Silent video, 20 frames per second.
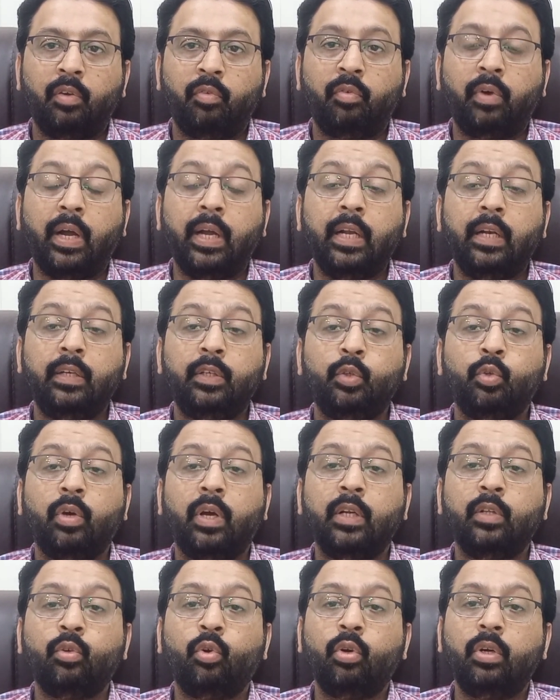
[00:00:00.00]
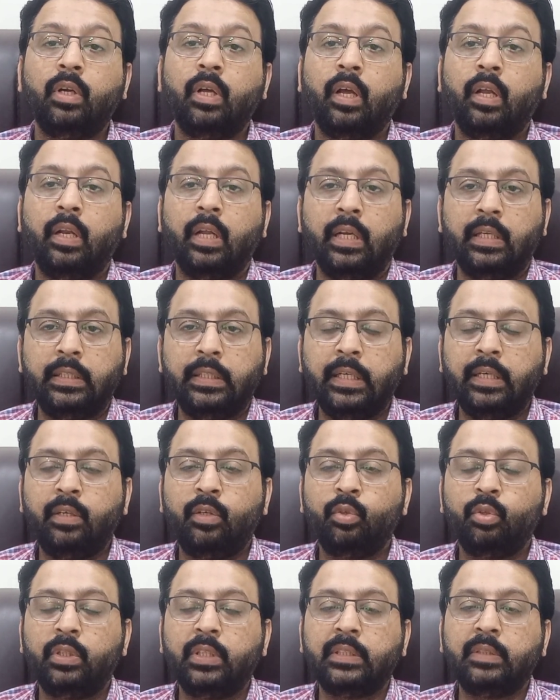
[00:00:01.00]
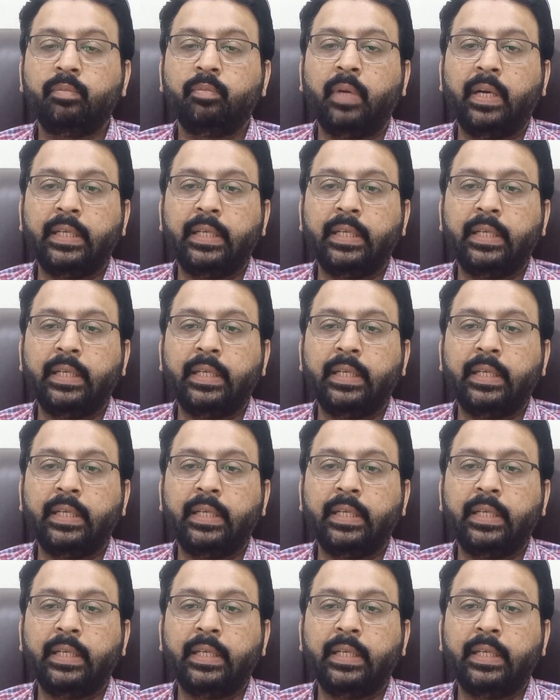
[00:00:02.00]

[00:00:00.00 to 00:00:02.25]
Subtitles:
While you are not allergic to this